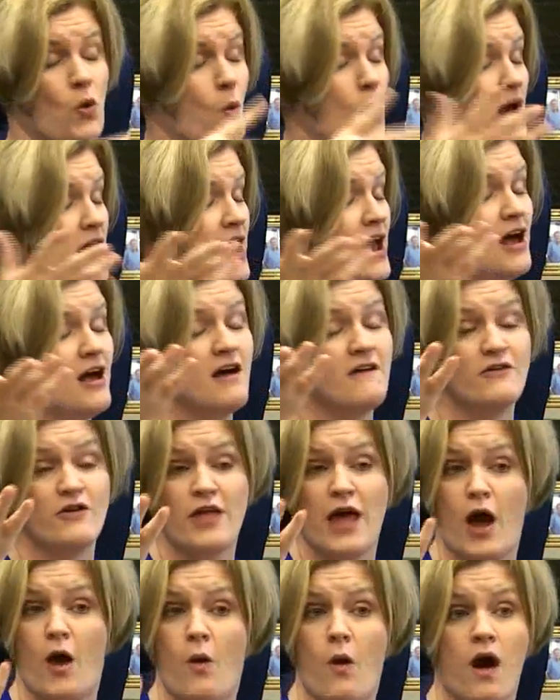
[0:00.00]
the limit.
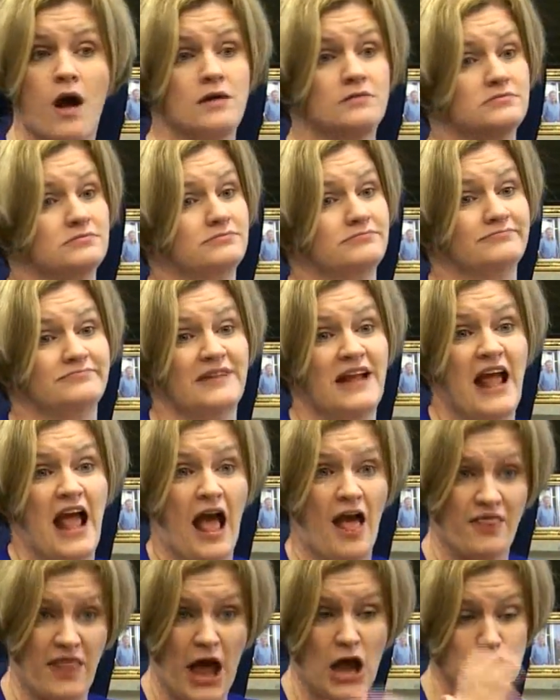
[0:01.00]
They can do whatever they
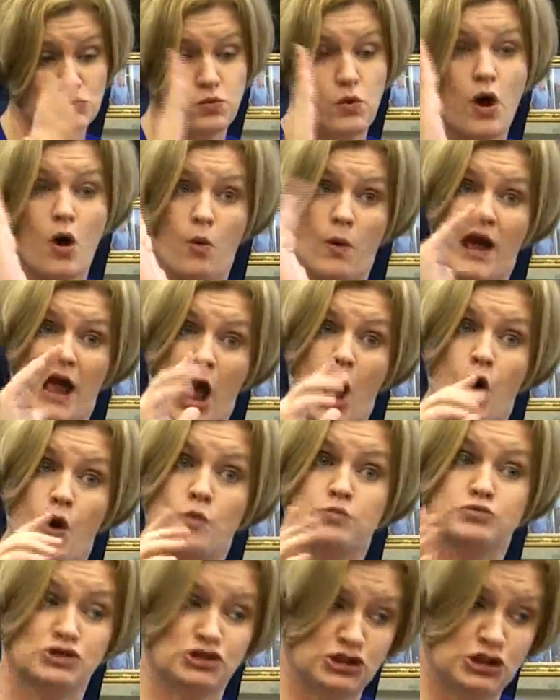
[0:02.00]
want.
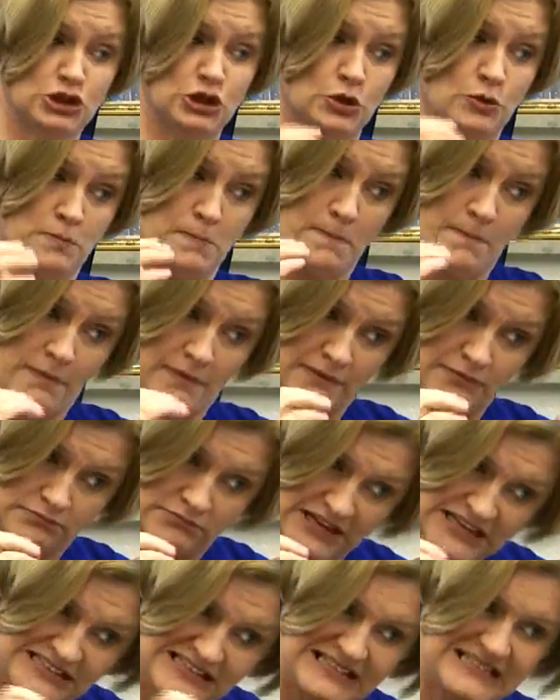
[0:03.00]
And that's what we
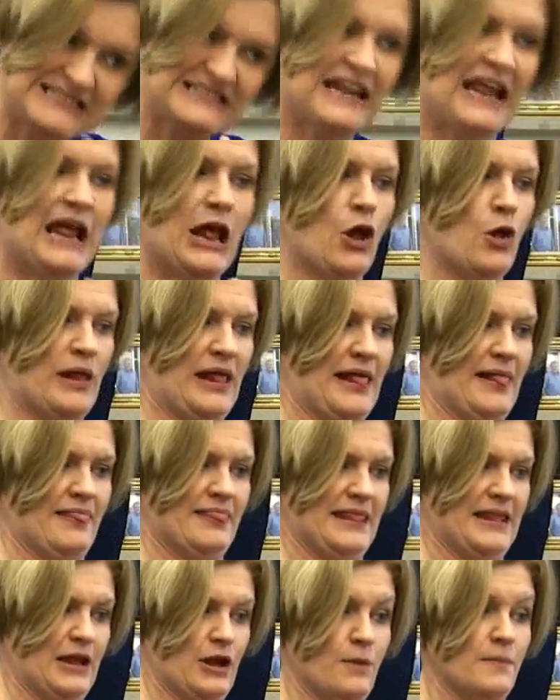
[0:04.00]
hope to, uh,
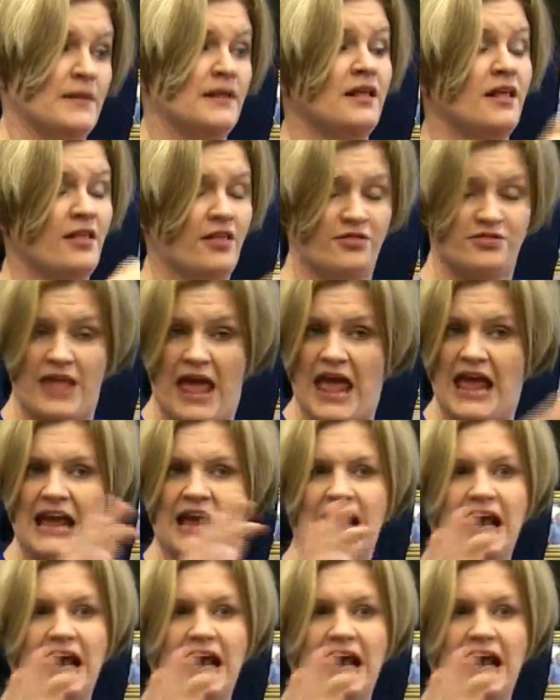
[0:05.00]
to instill in